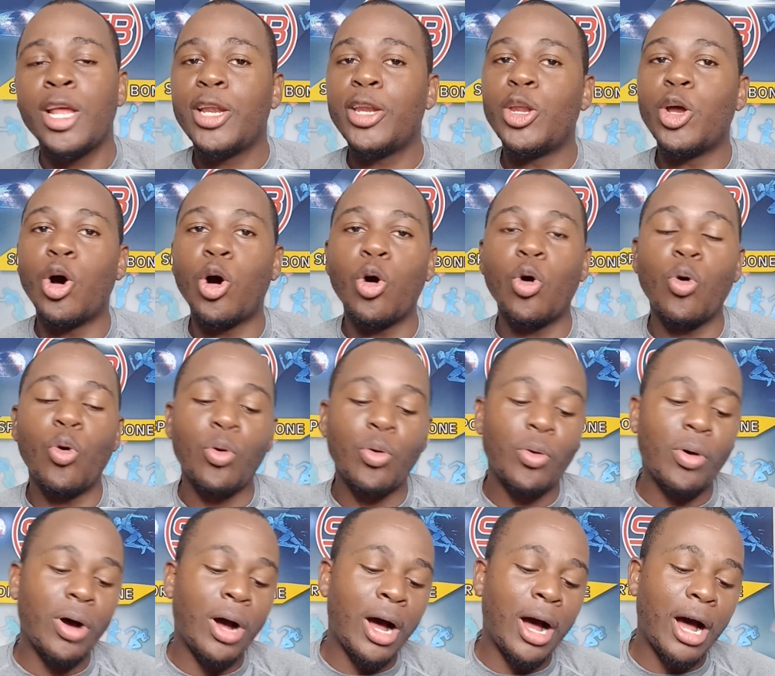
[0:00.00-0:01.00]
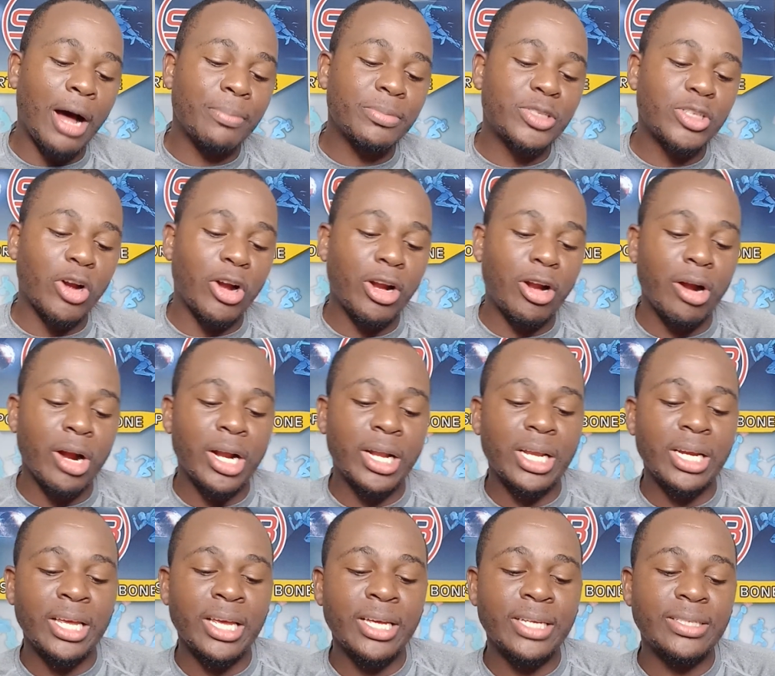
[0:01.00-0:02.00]
Now, um, Sir
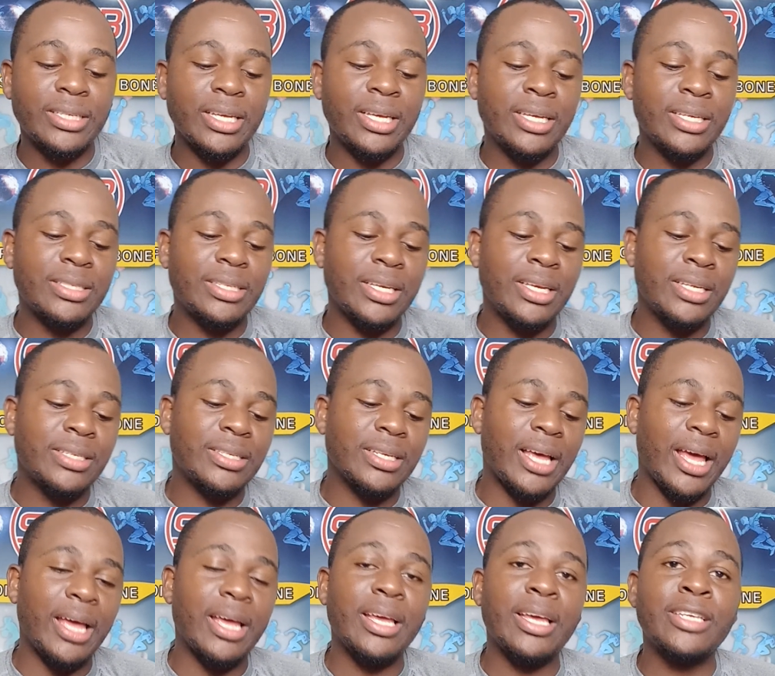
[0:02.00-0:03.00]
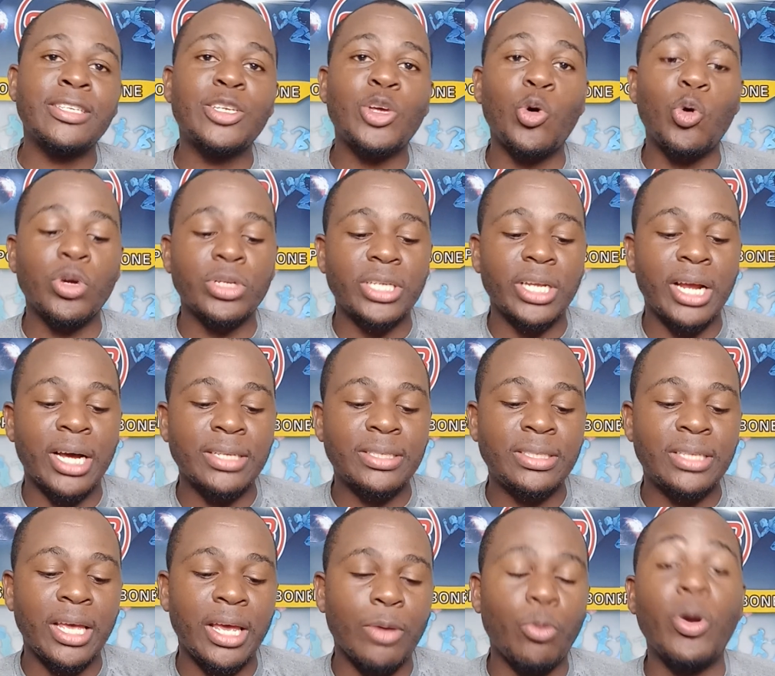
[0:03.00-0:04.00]
Curtly is, is, is, is quoted
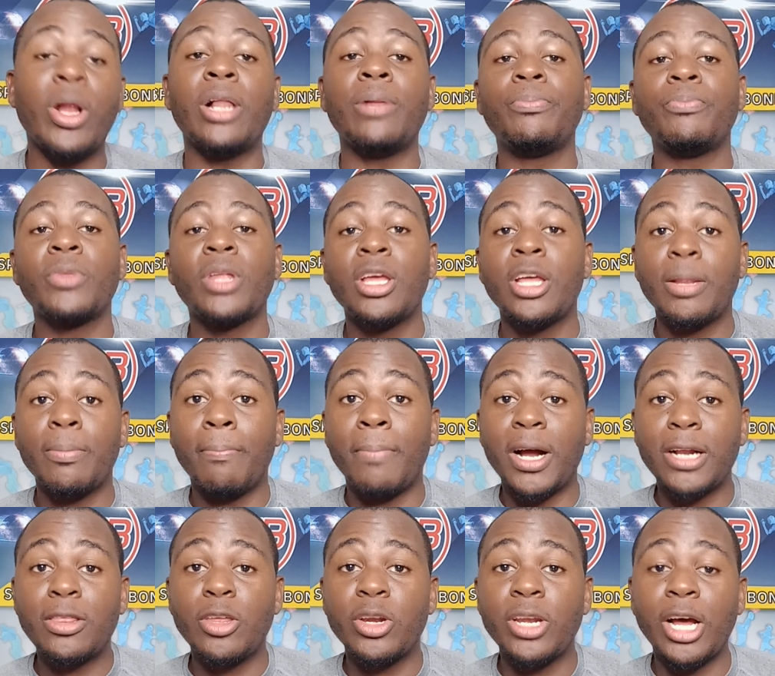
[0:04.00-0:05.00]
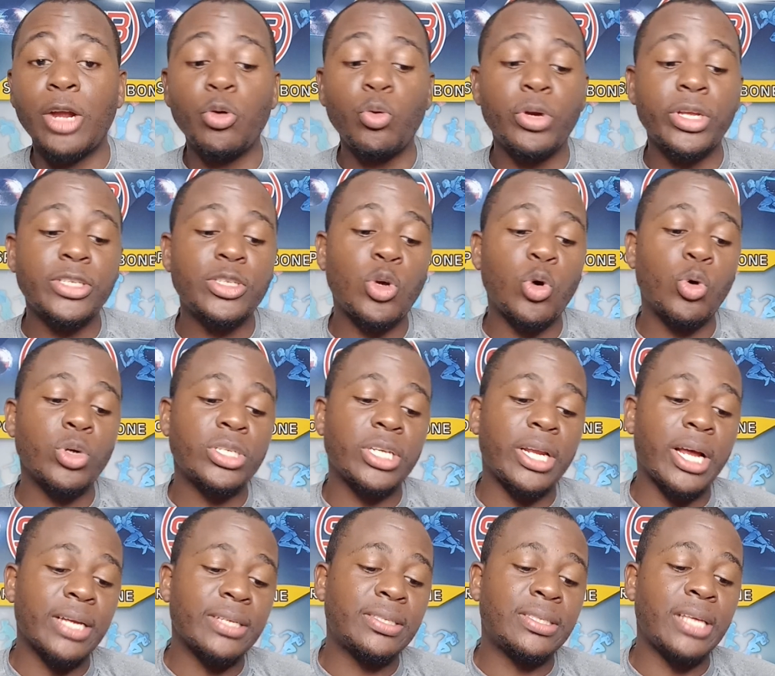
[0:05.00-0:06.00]
as saying, well, Martin Nandu is
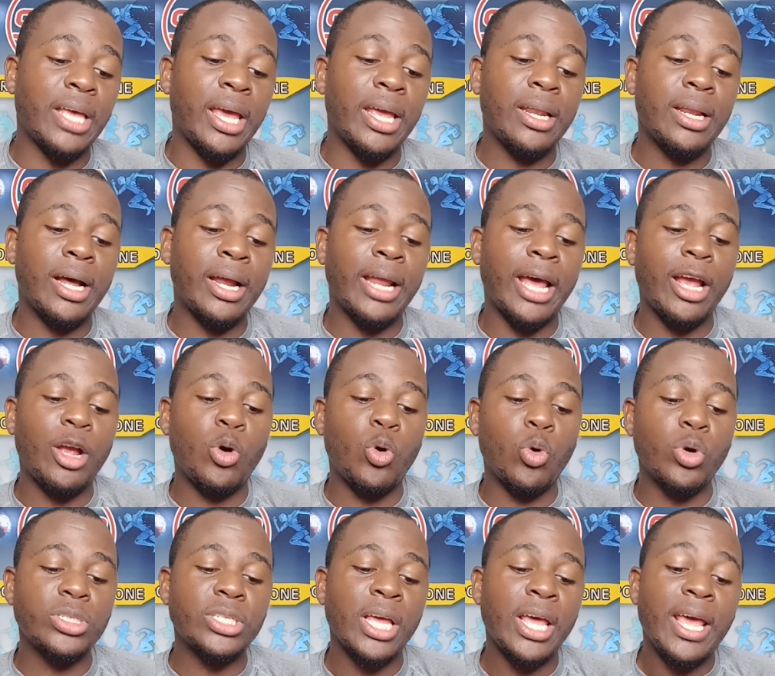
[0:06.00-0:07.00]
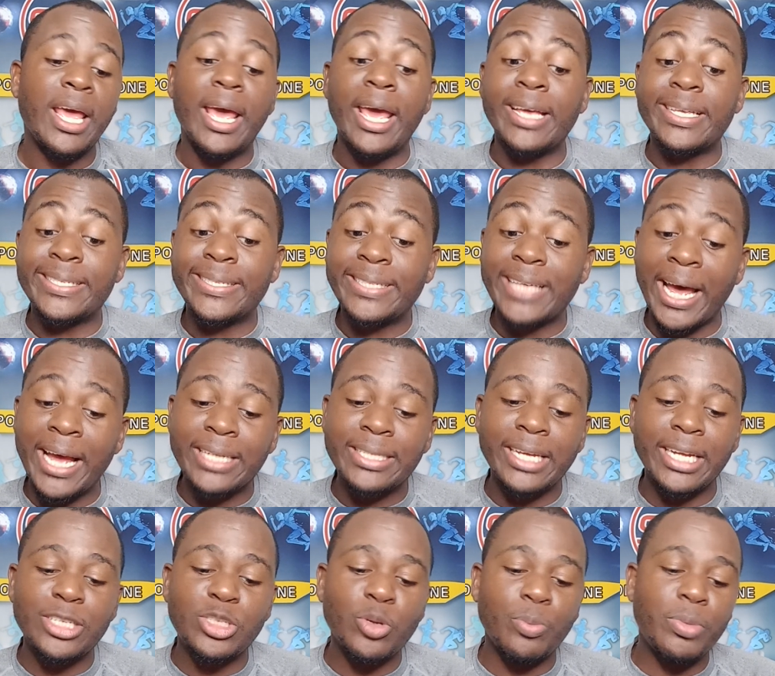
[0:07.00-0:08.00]
quoted as saying, and I quote,
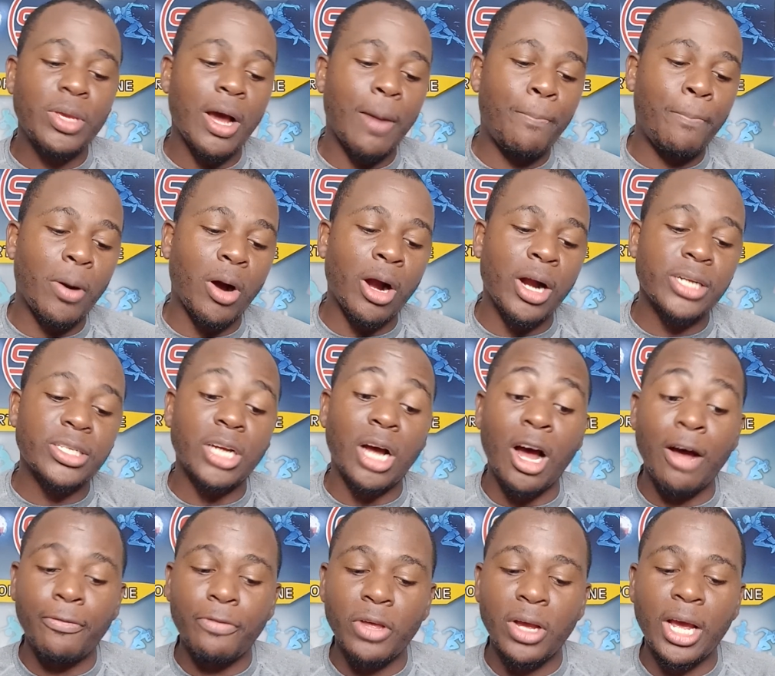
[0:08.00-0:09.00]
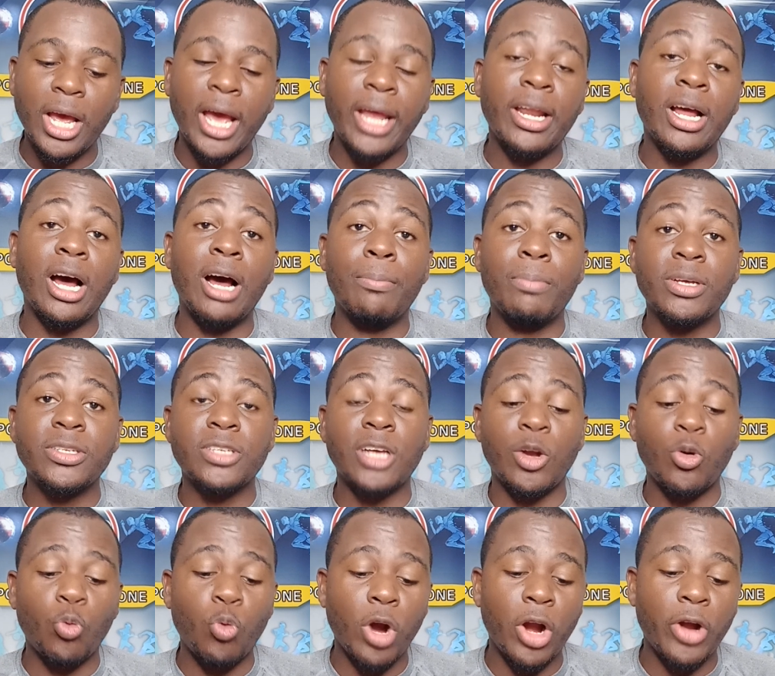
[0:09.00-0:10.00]
excited to be a part of the Guyana
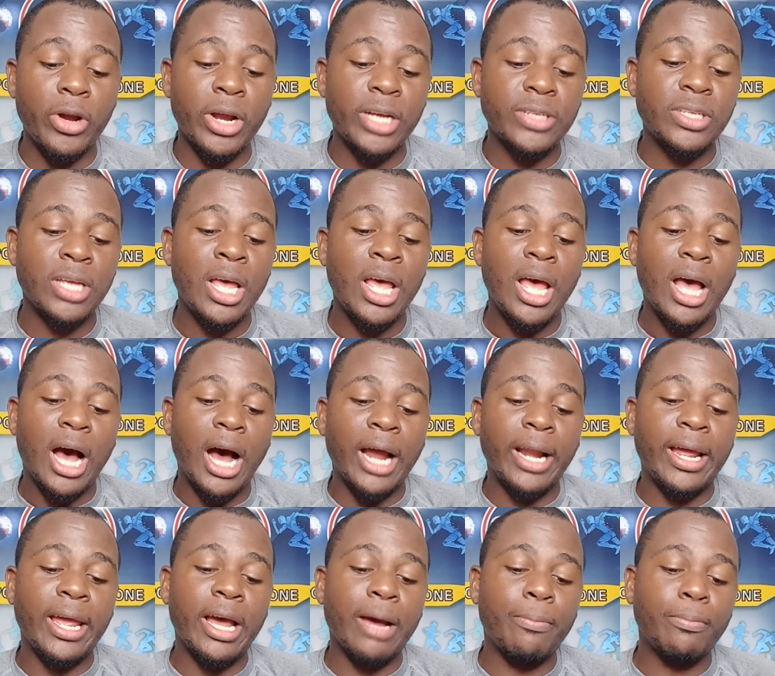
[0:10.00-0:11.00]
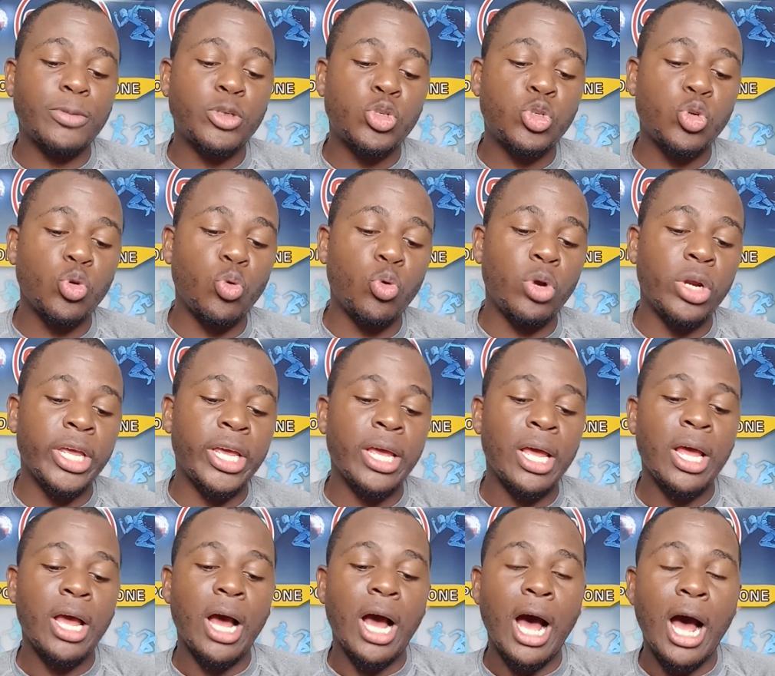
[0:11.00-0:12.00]
Amazon Warriors, and I am
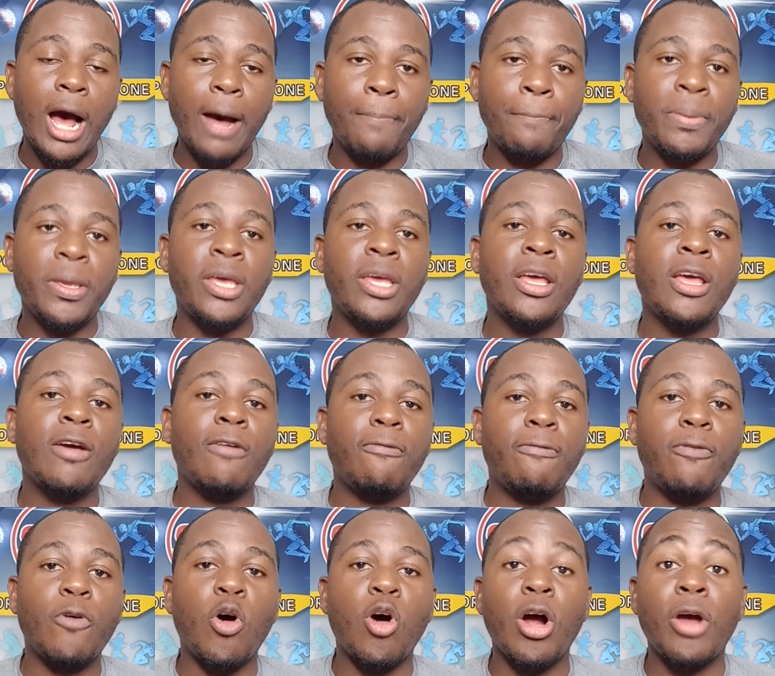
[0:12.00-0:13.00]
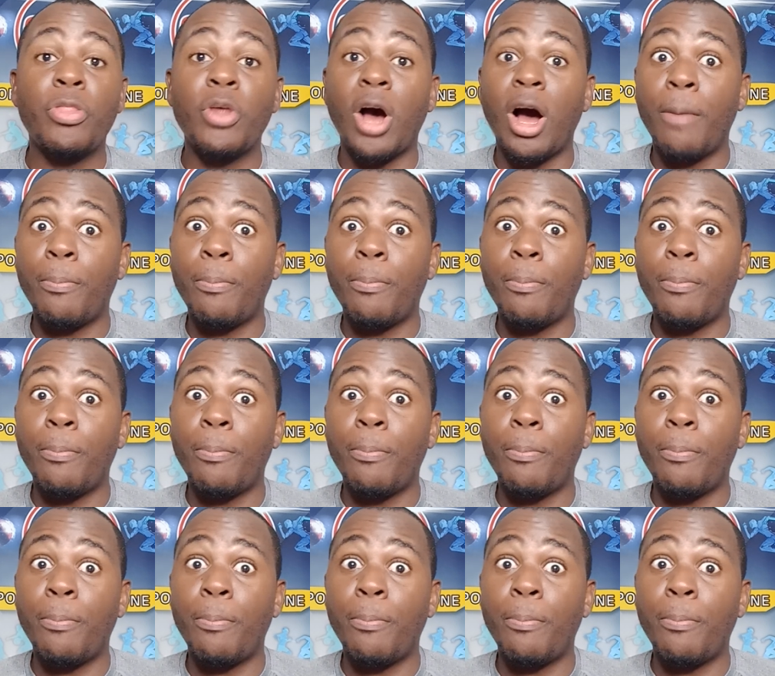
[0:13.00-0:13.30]
truly happy for the